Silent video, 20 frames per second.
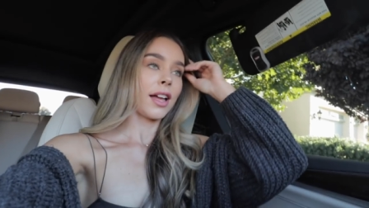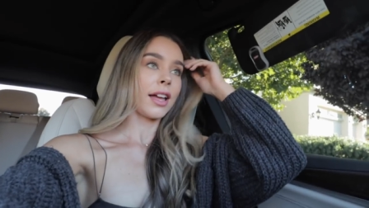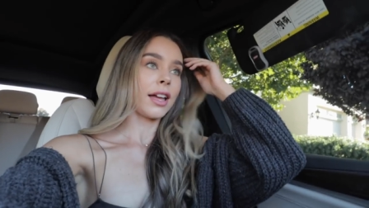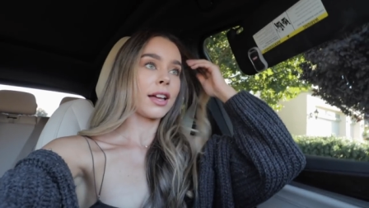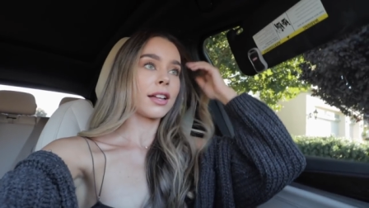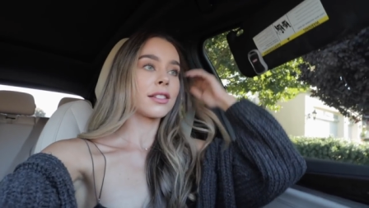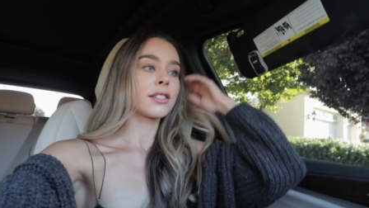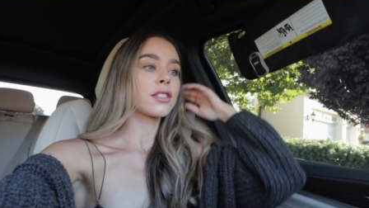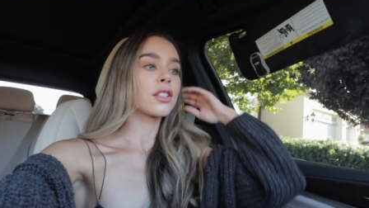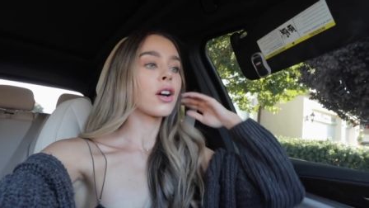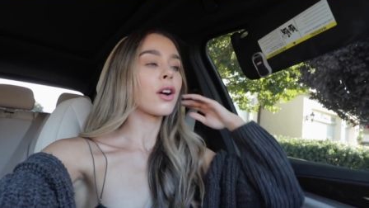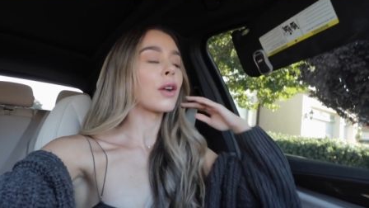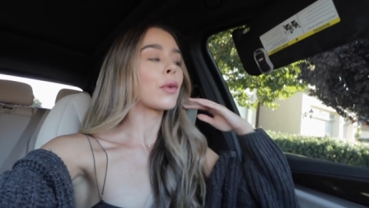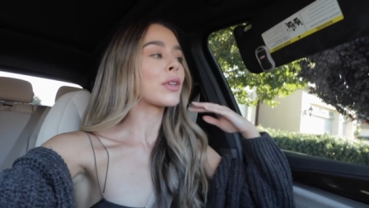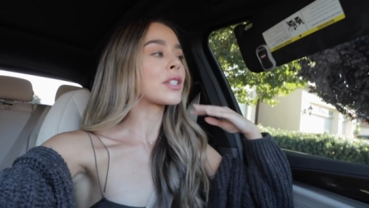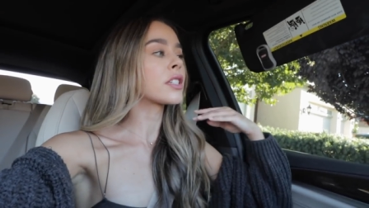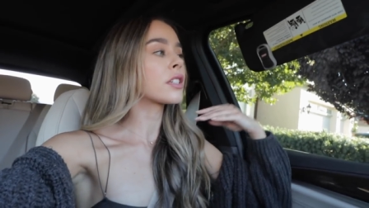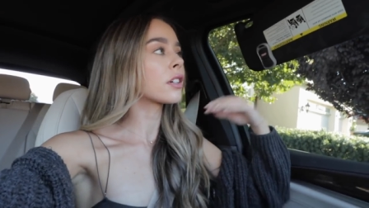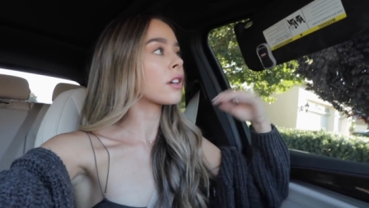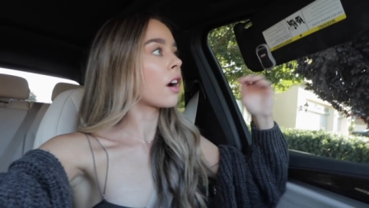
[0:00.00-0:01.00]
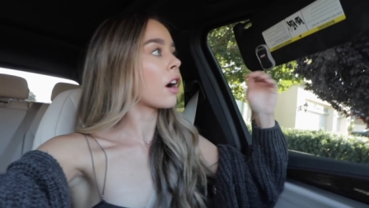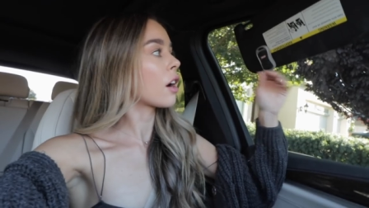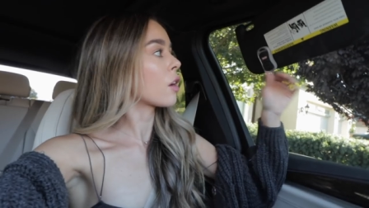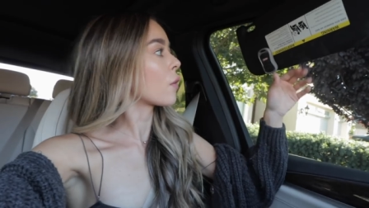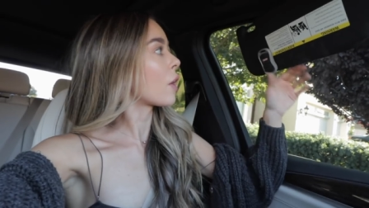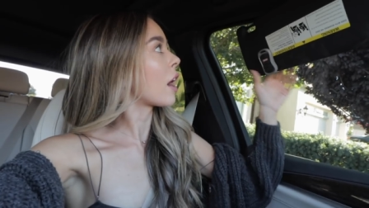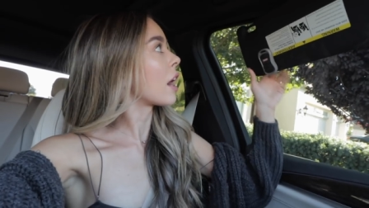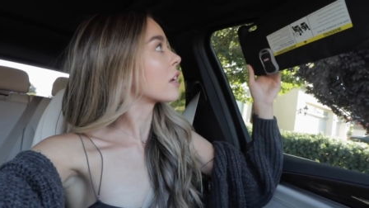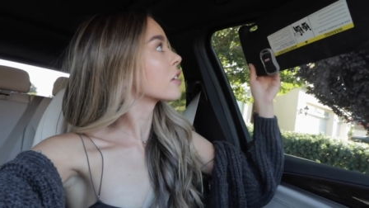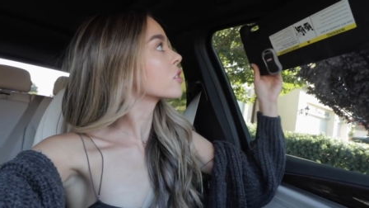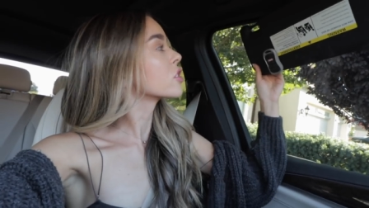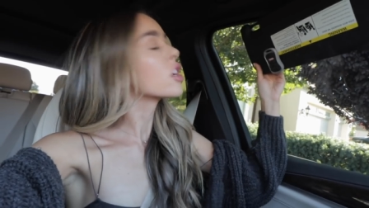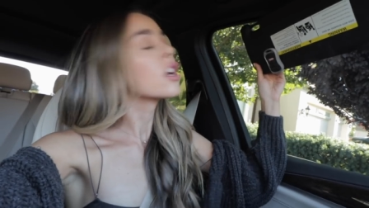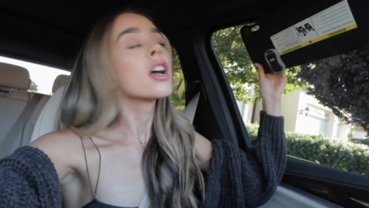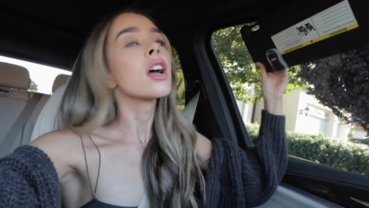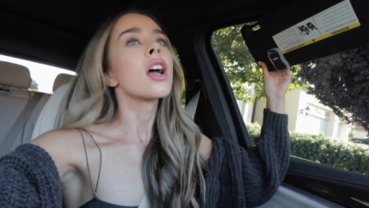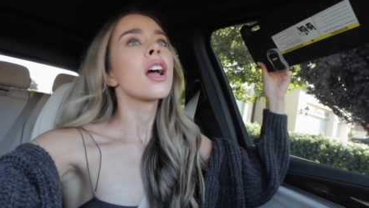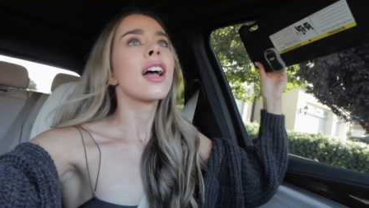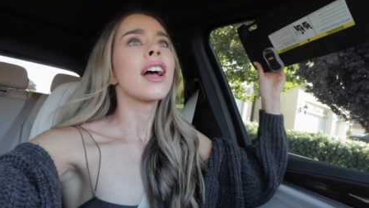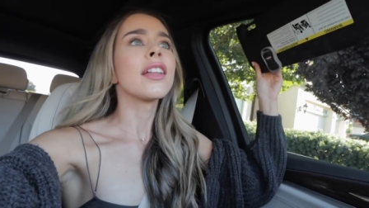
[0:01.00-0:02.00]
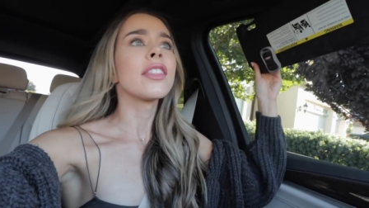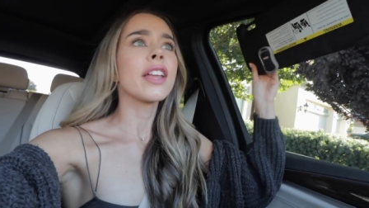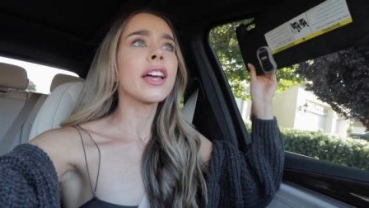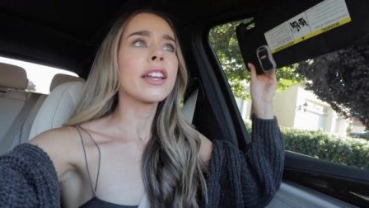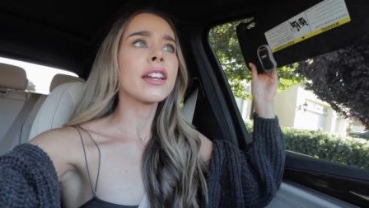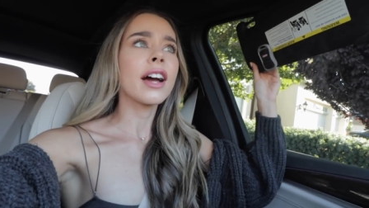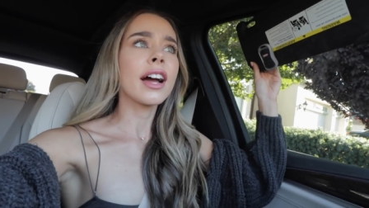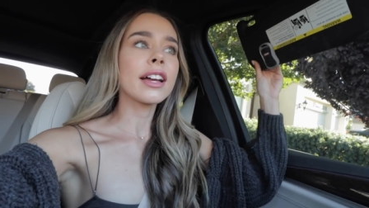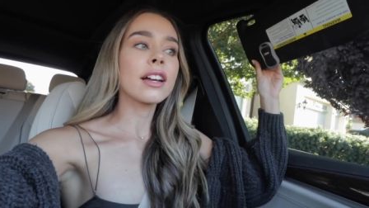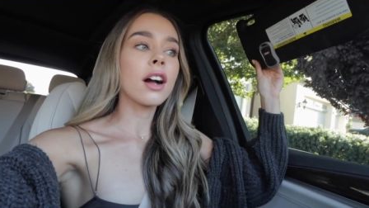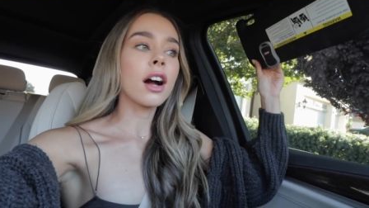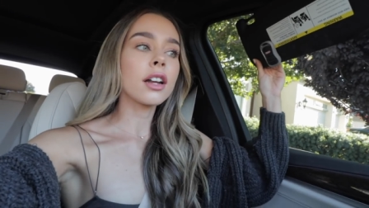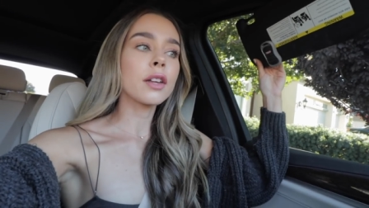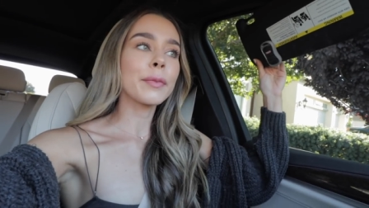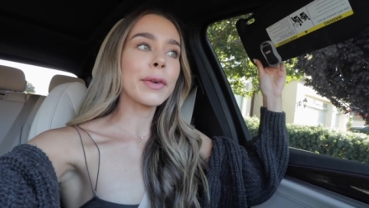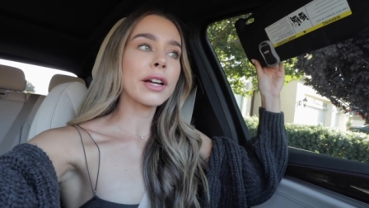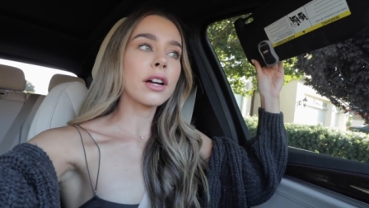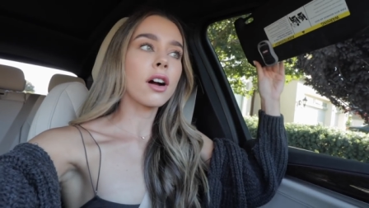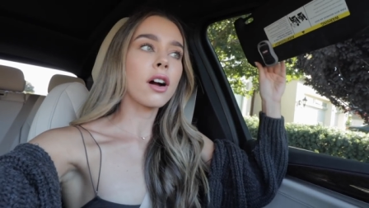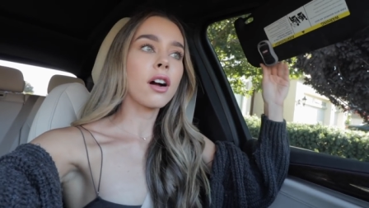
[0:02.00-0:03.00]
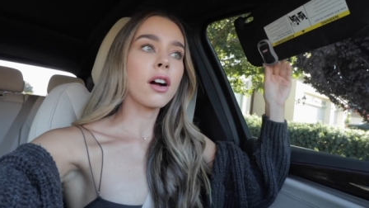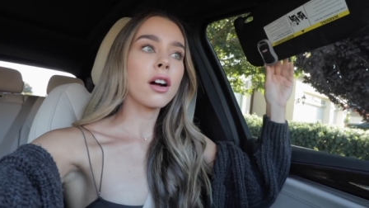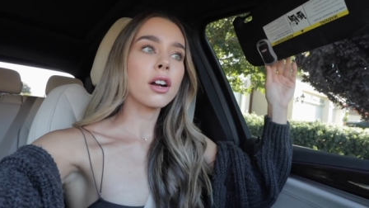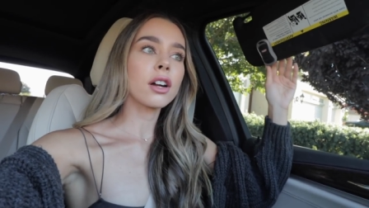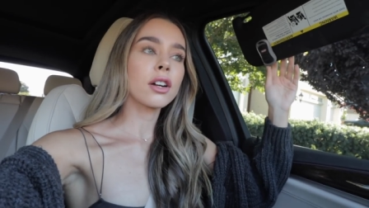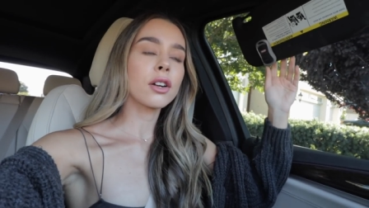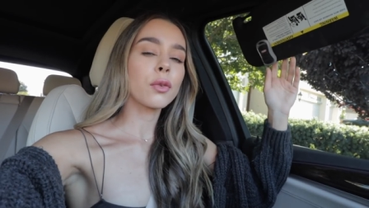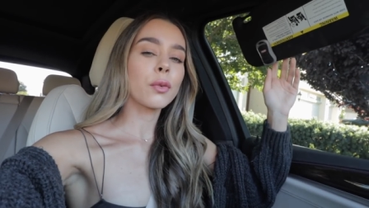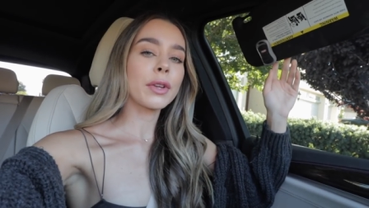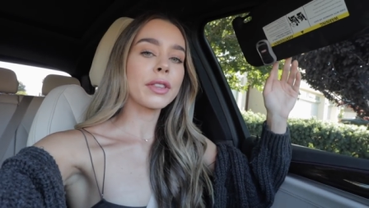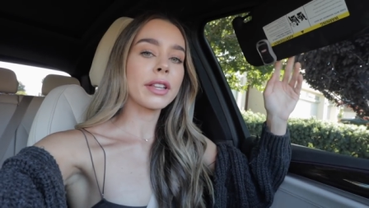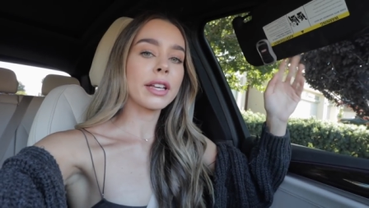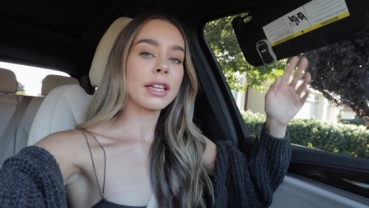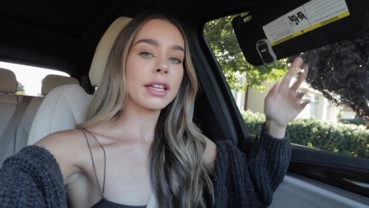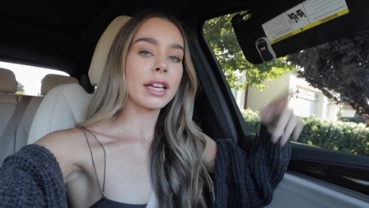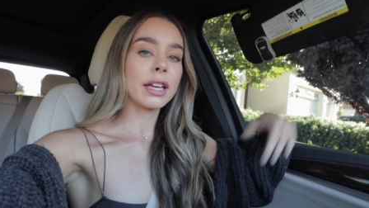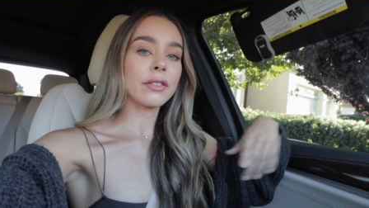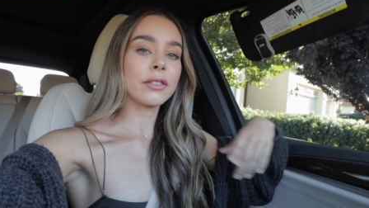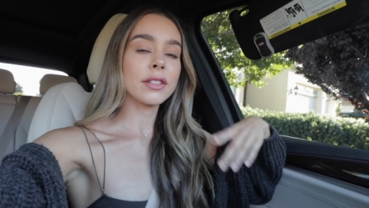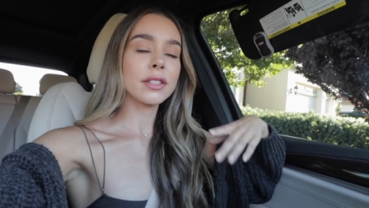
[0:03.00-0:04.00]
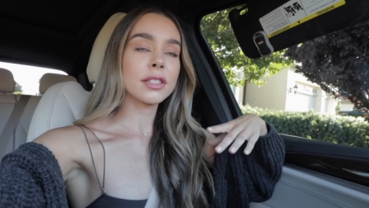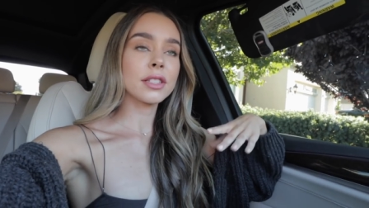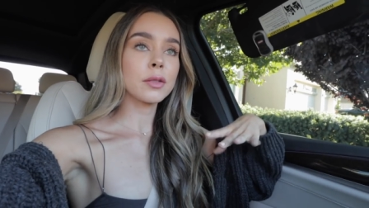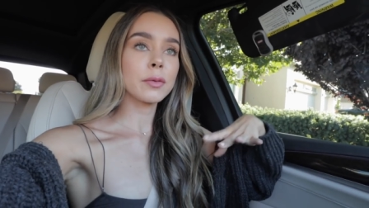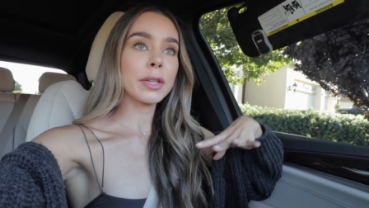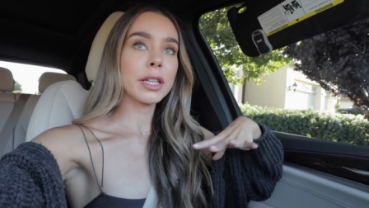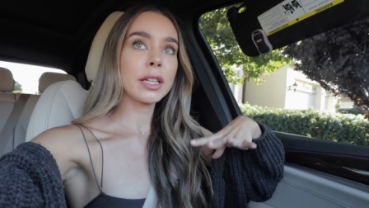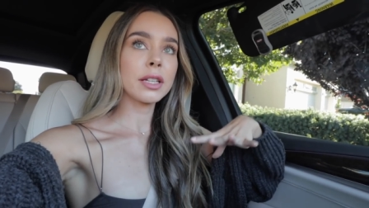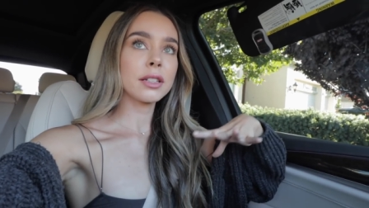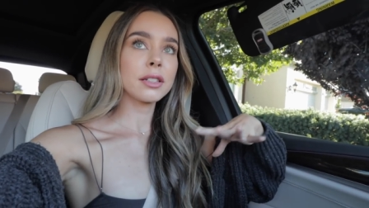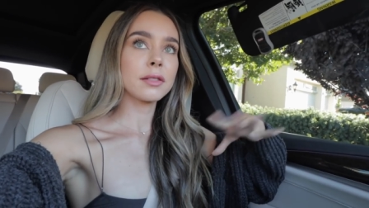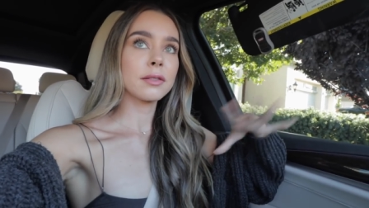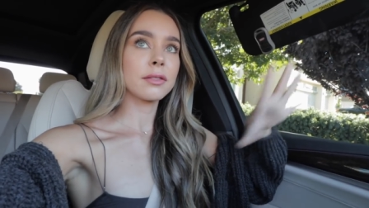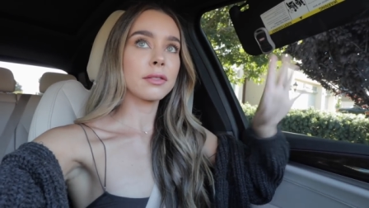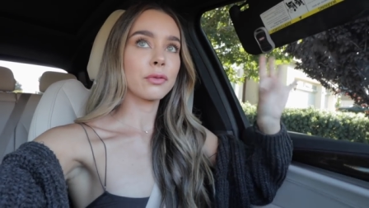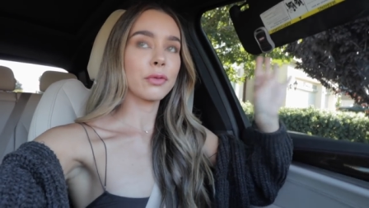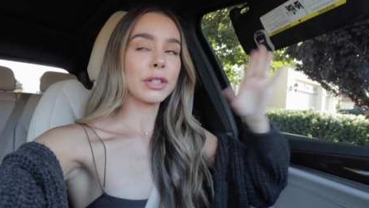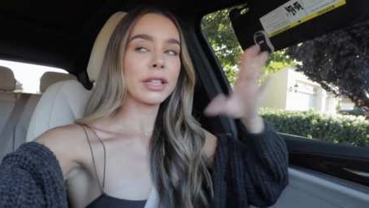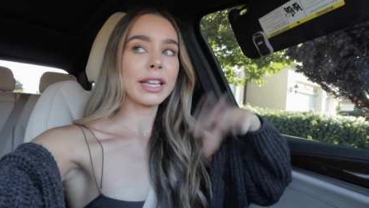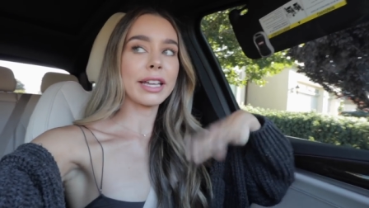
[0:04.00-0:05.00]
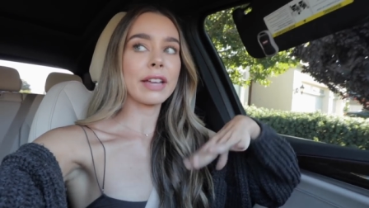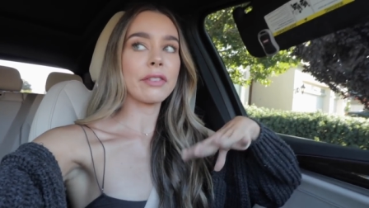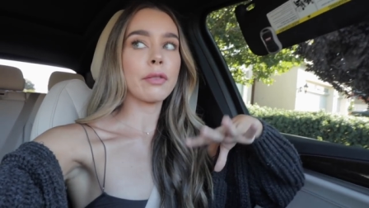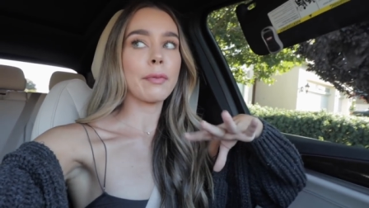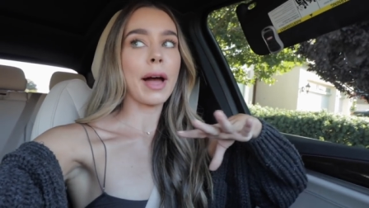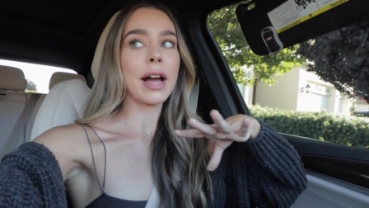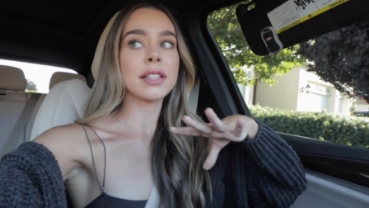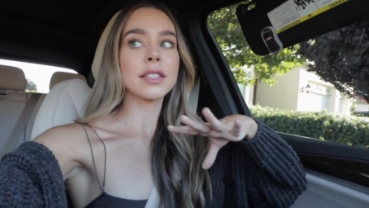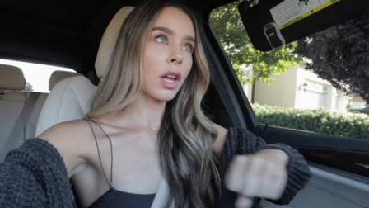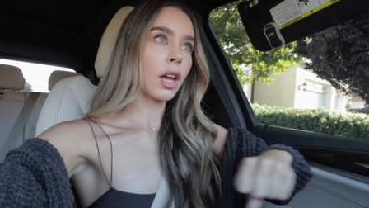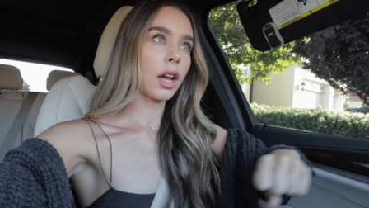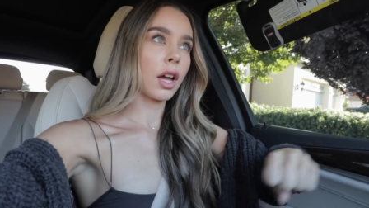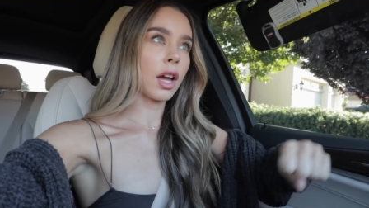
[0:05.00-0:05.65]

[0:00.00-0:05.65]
And so I went to the car wash and then I got in my car when they gave it to me, when they gave it back.